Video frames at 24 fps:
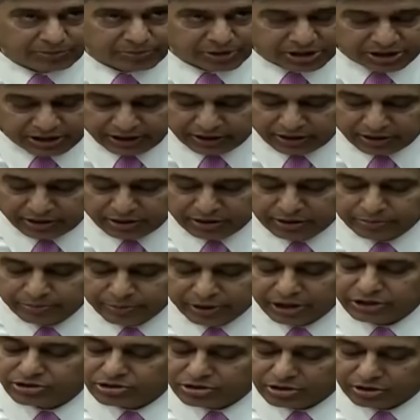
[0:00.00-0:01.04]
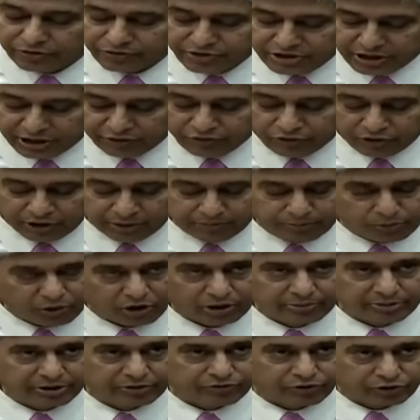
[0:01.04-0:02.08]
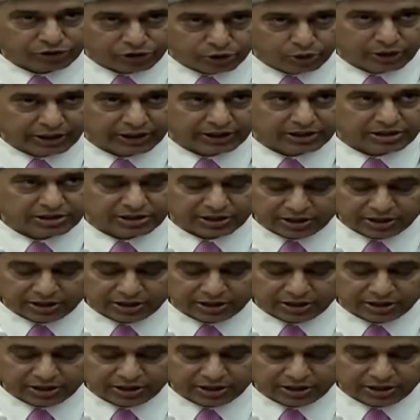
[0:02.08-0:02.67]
Patel, Minister of State for Employment for UK's